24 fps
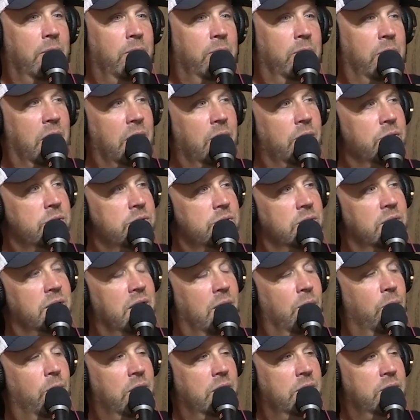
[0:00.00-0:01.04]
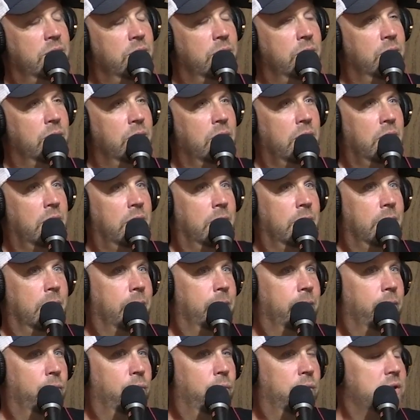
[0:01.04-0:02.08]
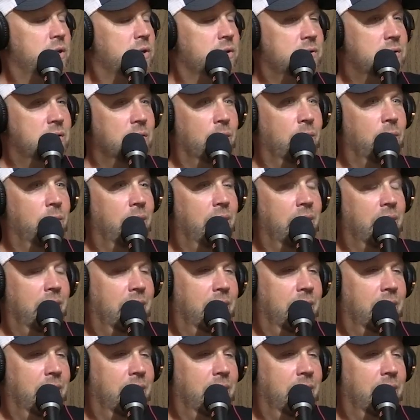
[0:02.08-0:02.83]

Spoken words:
Mallards are that way too. We just don't.